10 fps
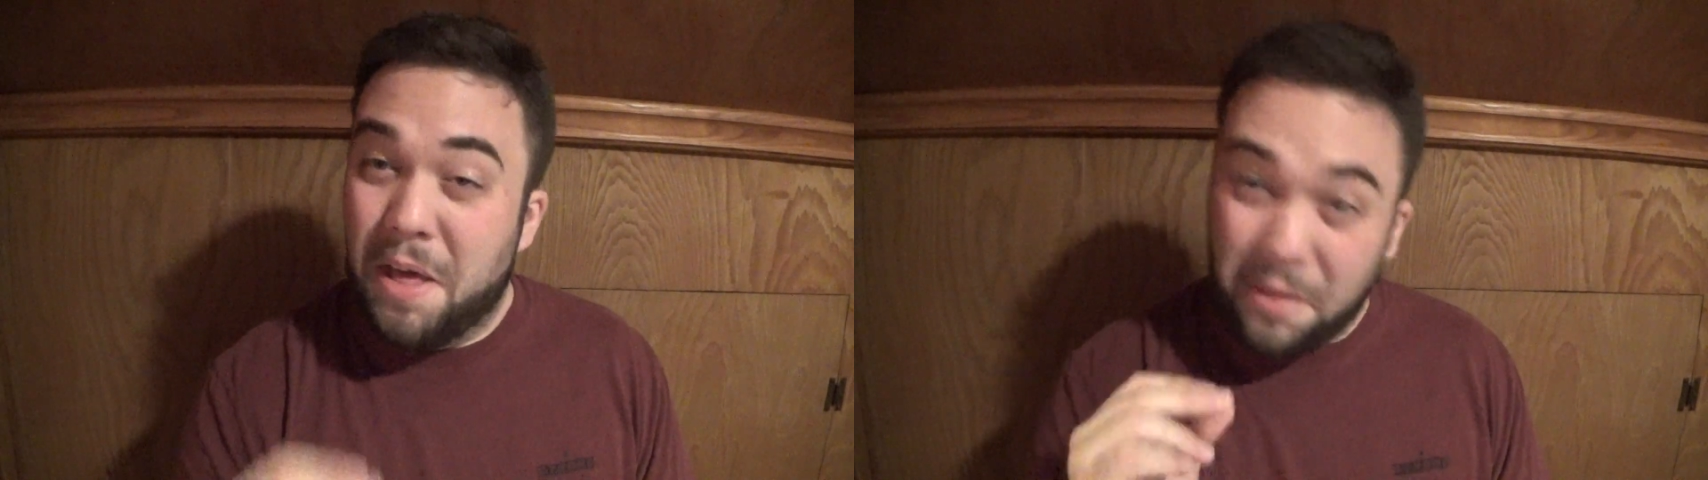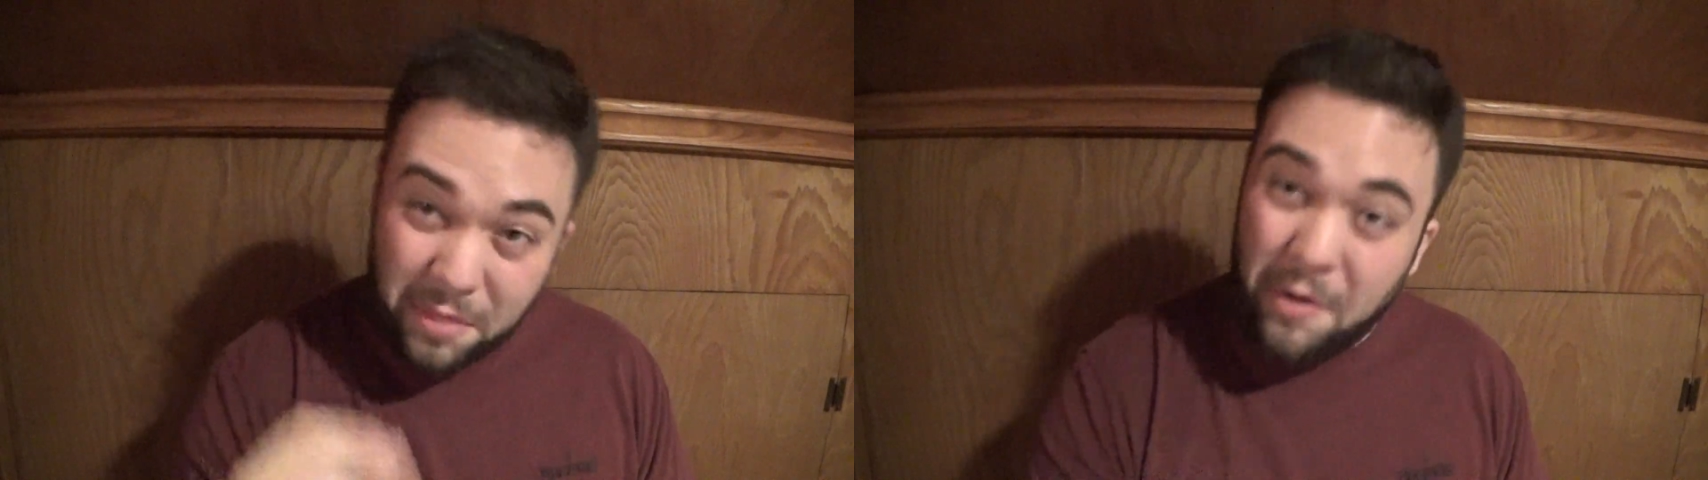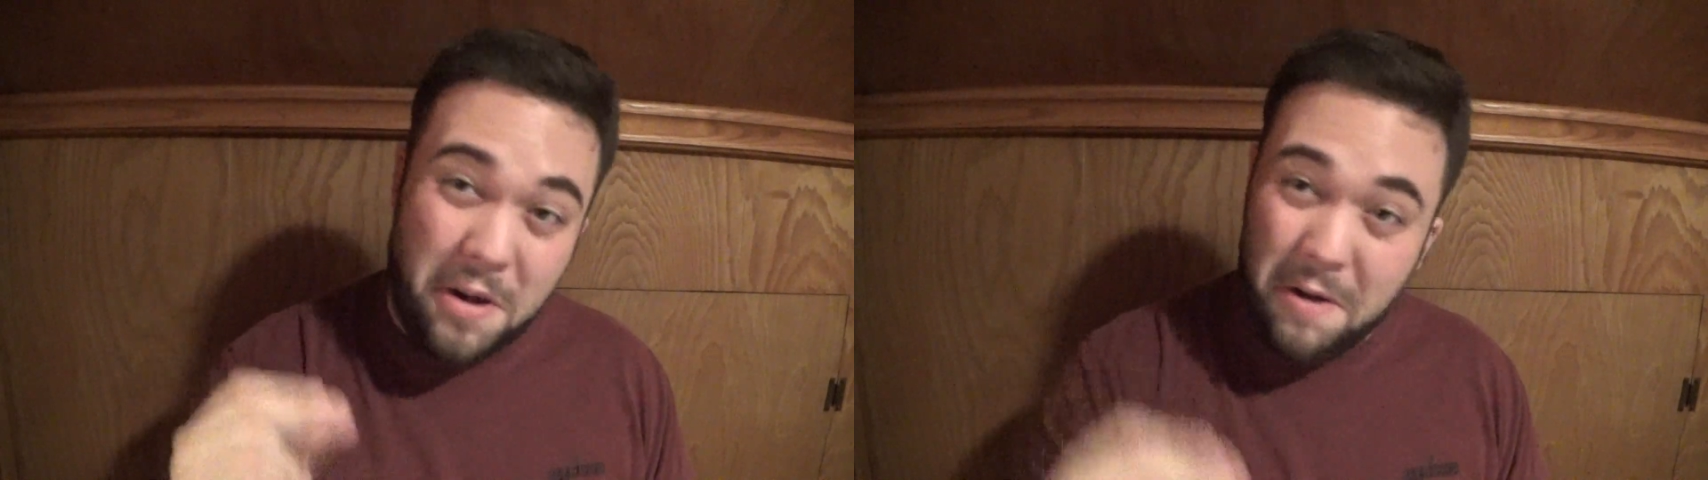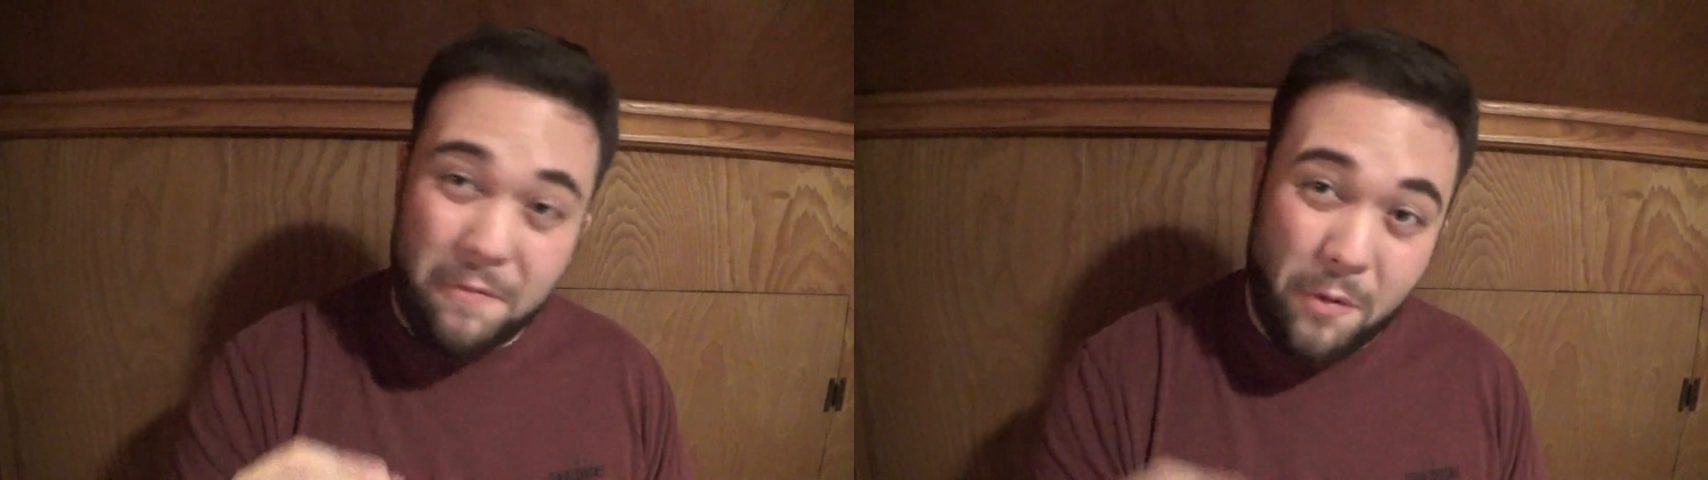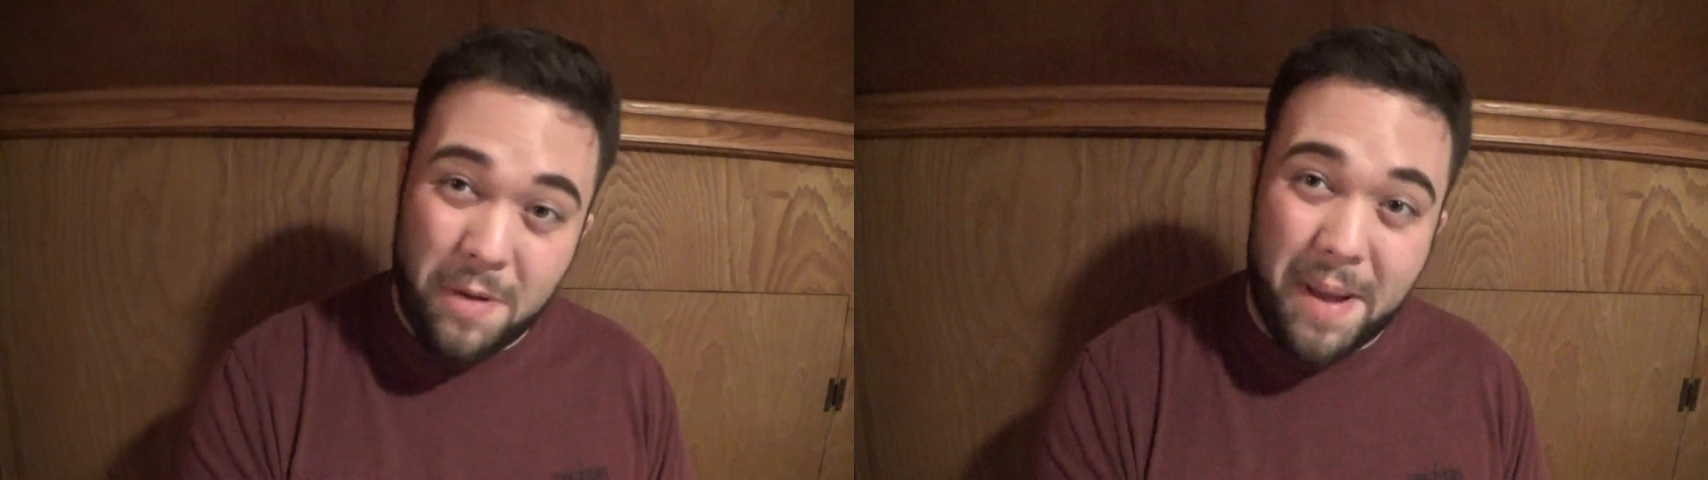30 or
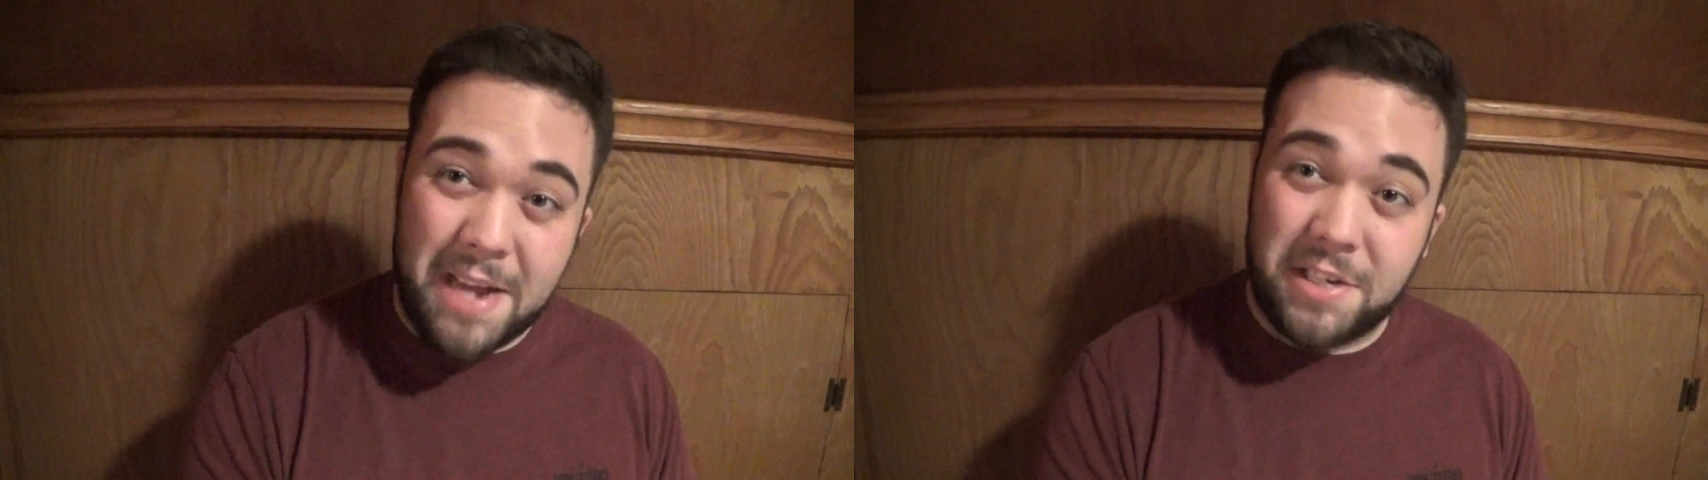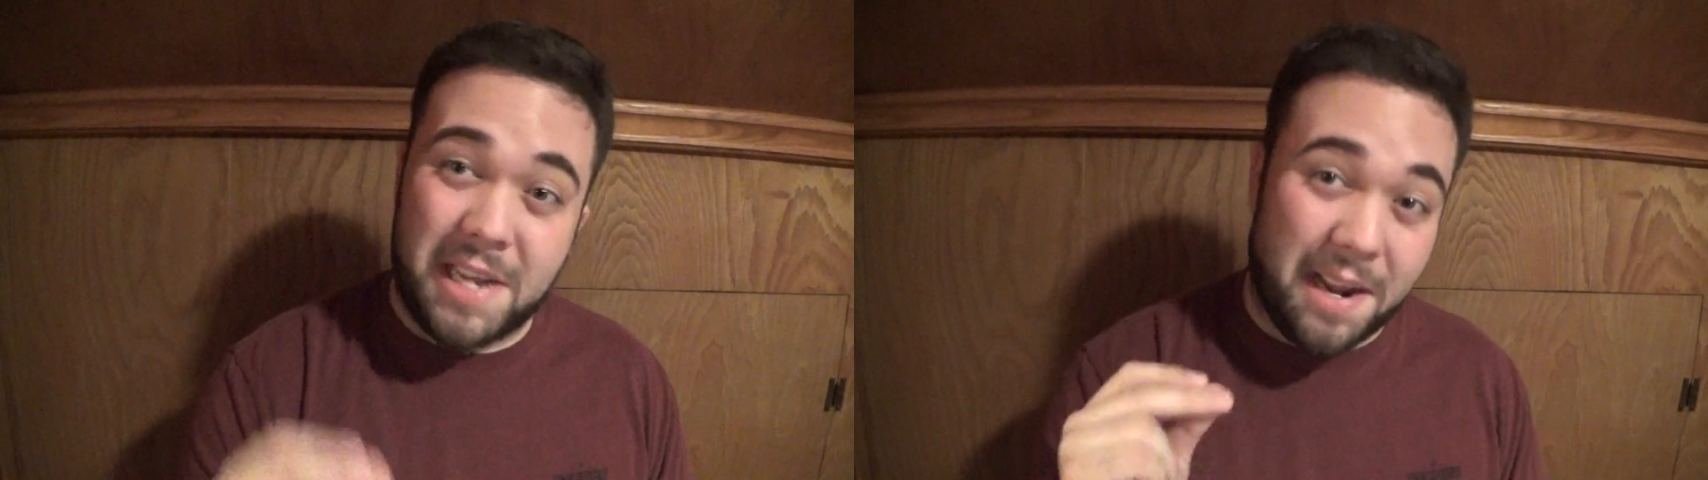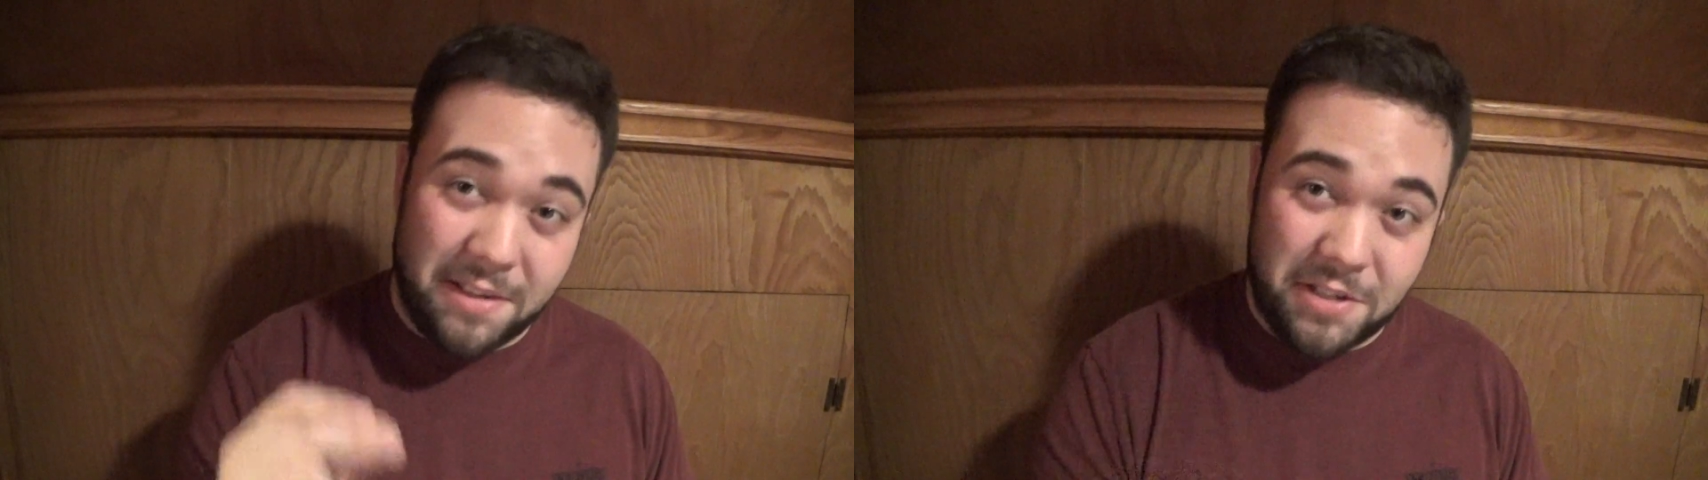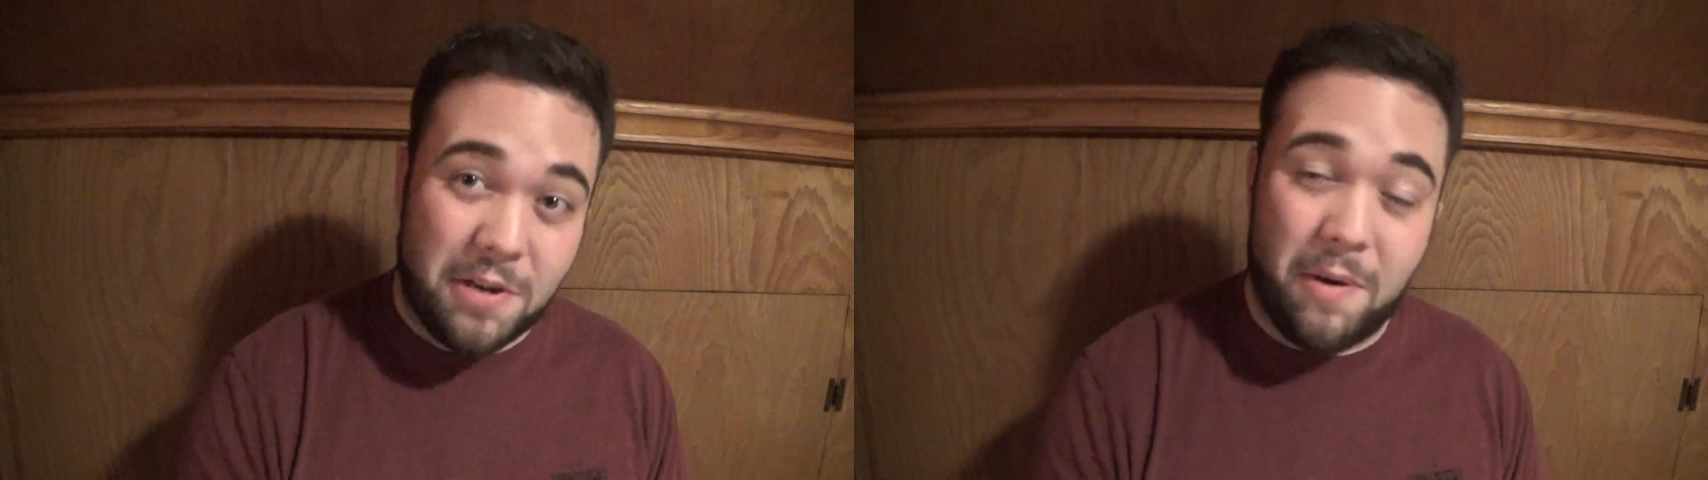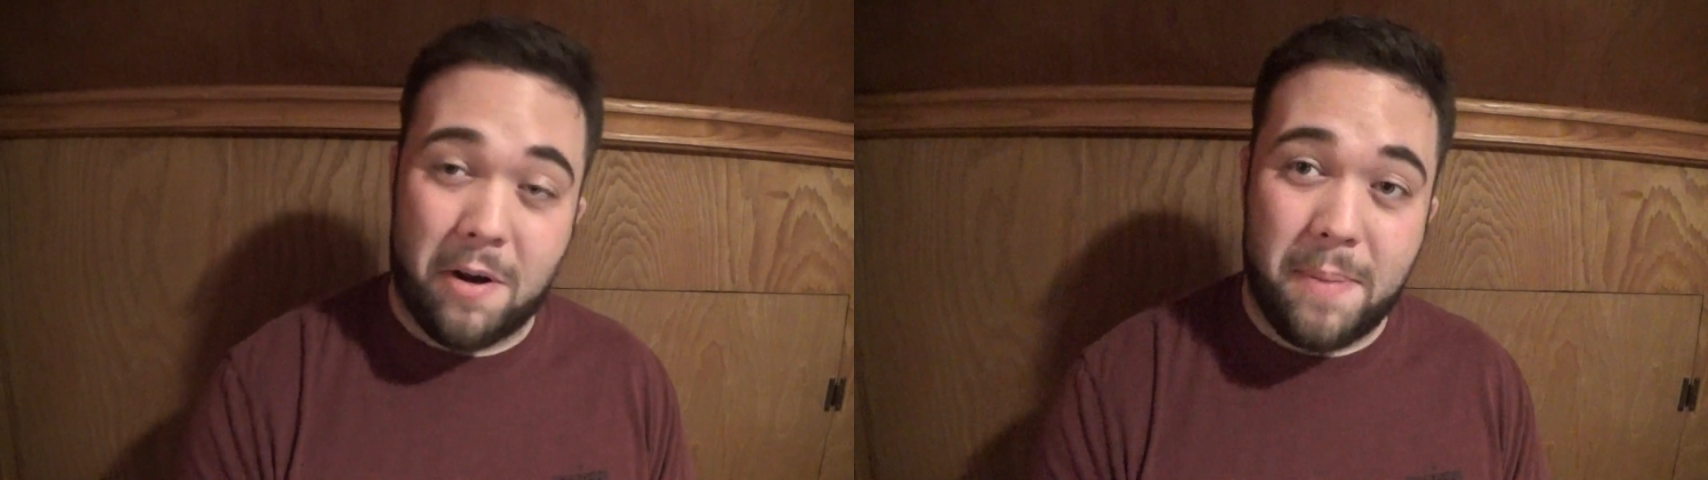40 pages out of this
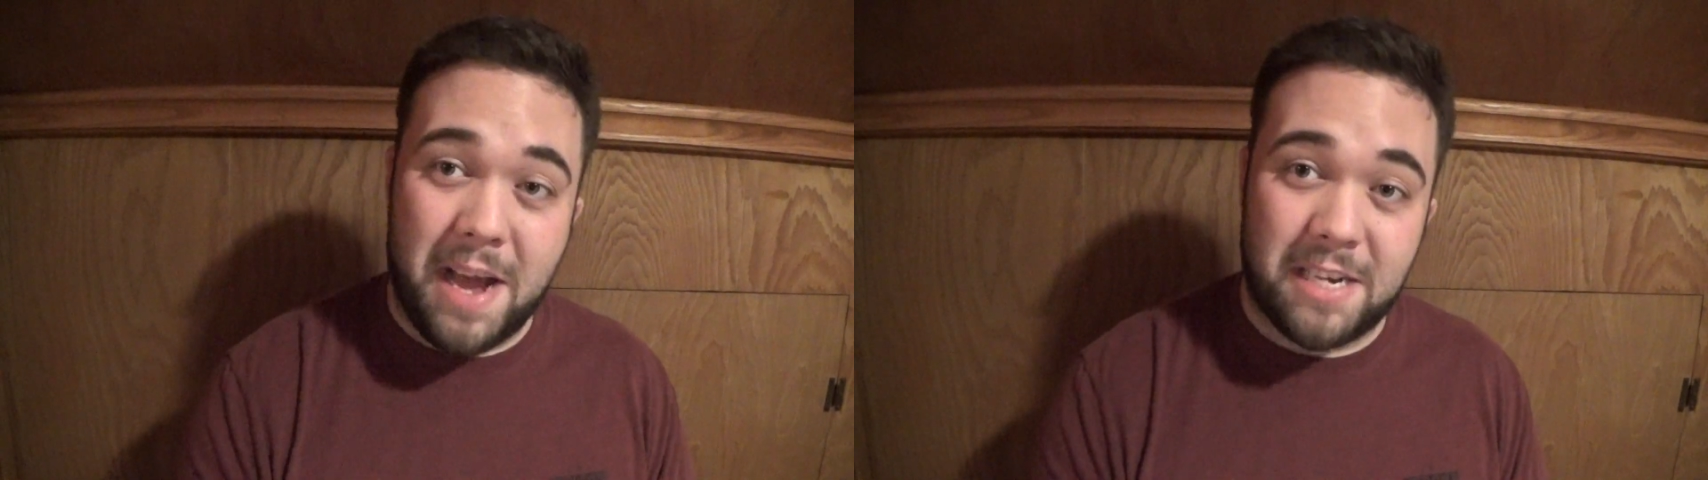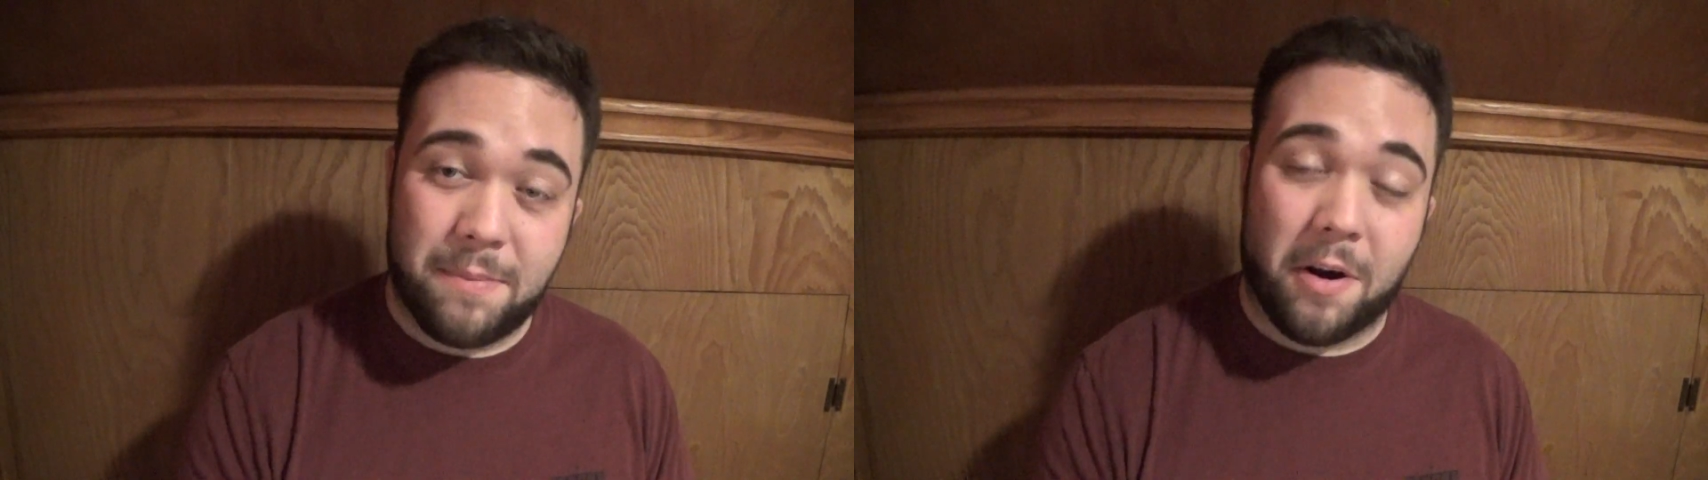200-page